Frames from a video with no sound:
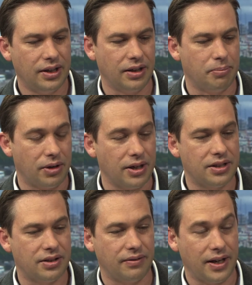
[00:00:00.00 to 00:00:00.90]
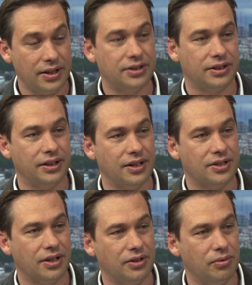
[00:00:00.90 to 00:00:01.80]
And the price of anything
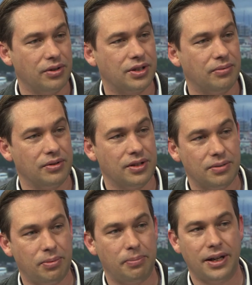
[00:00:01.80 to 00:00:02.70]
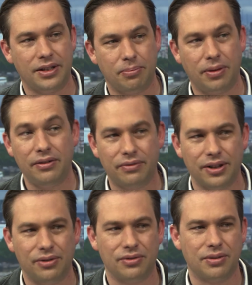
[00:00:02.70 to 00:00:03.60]
is only what someone is prepared to pay for
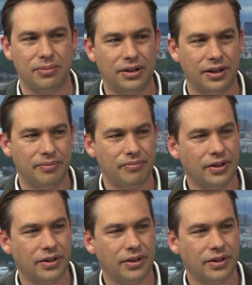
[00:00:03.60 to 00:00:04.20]
it ultimately,